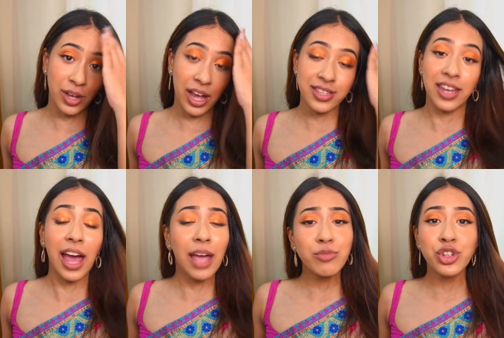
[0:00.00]
you guys, and
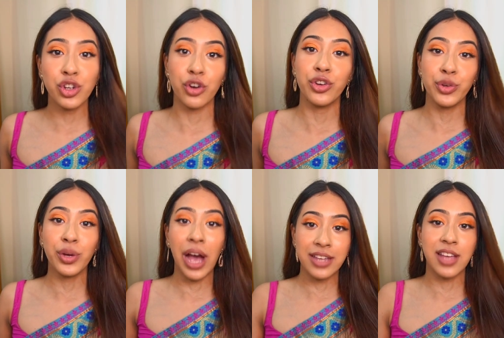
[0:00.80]
I'm sure you
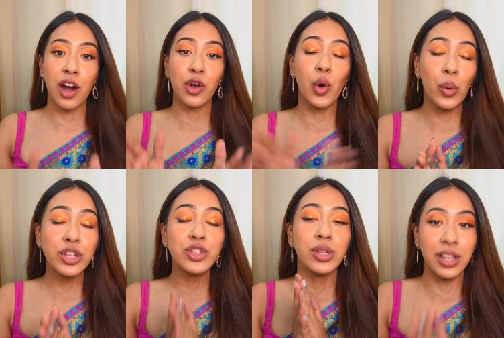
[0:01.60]
guys are
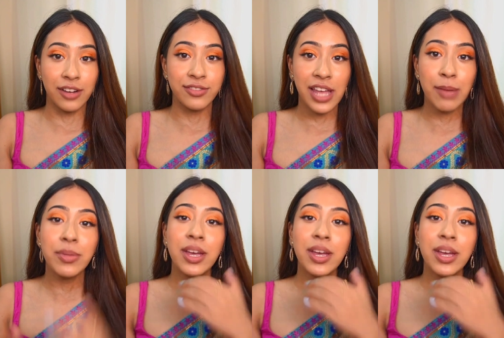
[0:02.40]
going to love them.